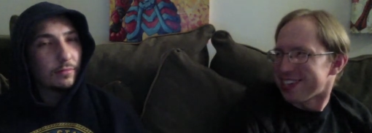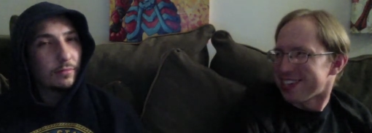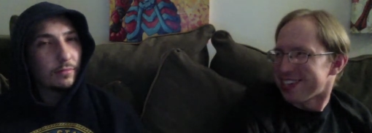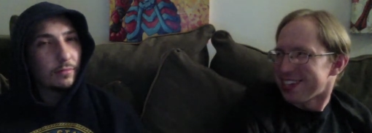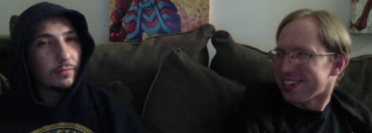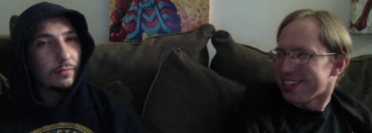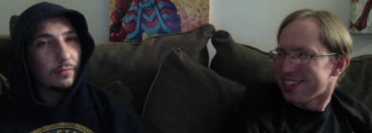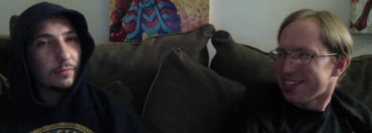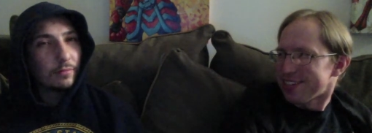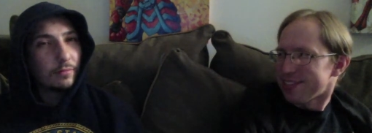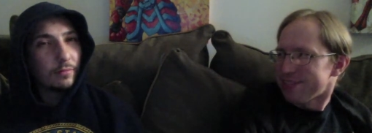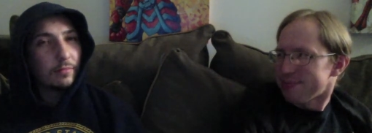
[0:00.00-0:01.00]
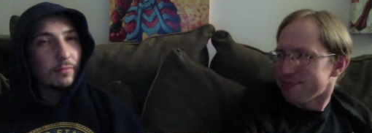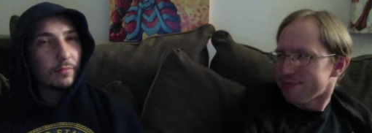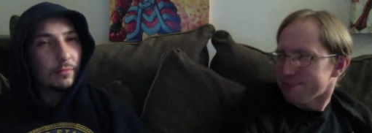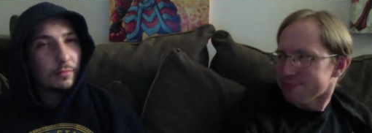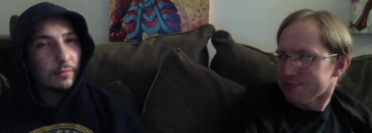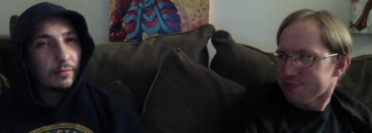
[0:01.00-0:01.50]

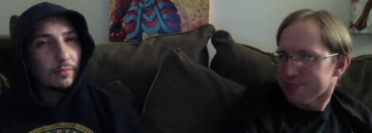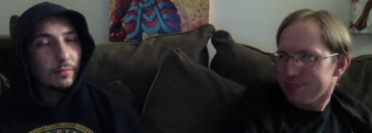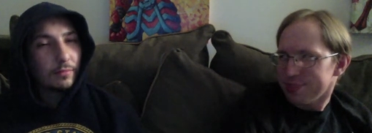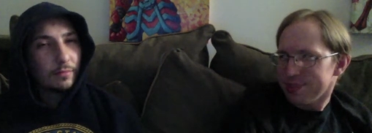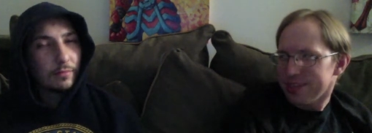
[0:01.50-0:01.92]
(silence)